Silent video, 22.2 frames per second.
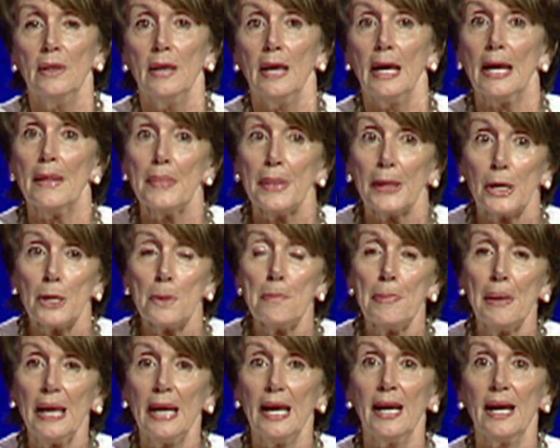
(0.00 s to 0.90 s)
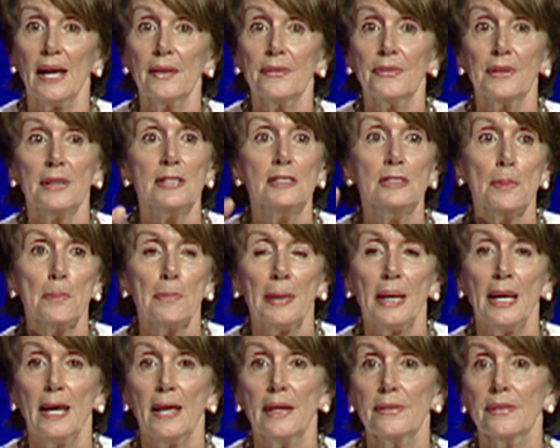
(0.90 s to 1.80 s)
And their path is a
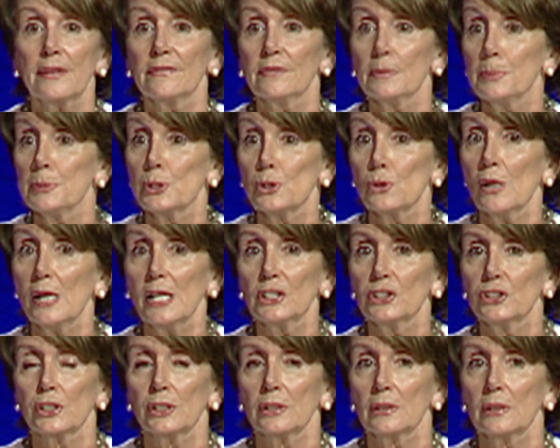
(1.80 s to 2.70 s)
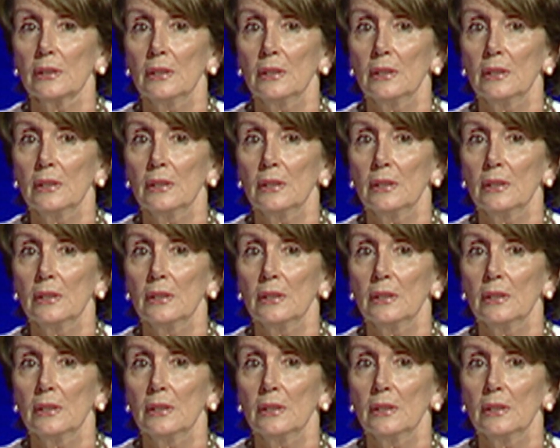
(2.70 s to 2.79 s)
path of obstruction.